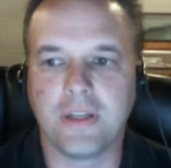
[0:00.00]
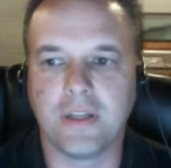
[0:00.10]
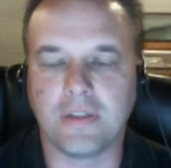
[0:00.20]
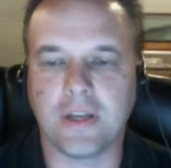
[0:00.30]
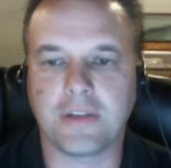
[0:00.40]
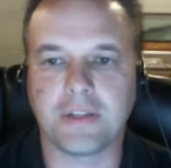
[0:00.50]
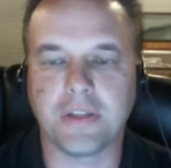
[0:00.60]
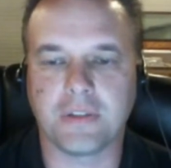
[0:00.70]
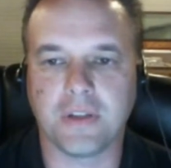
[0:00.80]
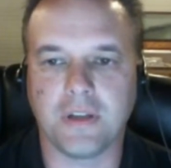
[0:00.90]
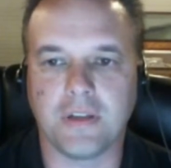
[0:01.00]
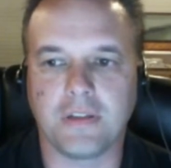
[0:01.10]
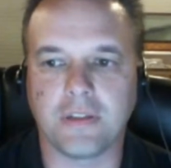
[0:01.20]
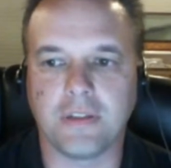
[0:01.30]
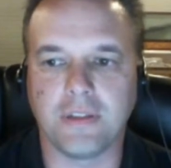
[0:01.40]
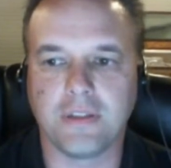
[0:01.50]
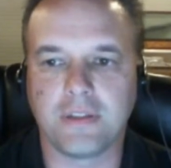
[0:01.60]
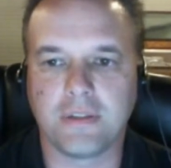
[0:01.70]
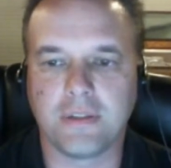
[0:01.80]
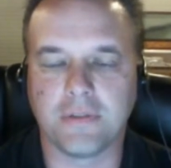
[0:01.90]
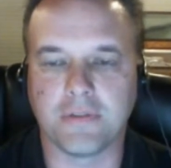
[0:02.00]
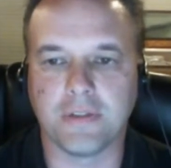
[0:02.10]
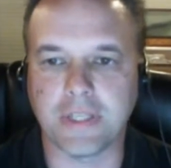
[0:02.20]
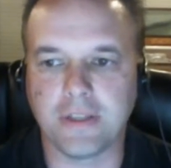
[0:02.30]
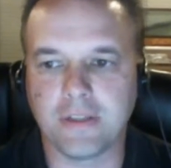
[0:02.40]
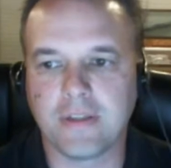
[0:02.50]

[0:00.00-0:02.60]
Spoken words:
it's actually installed differently.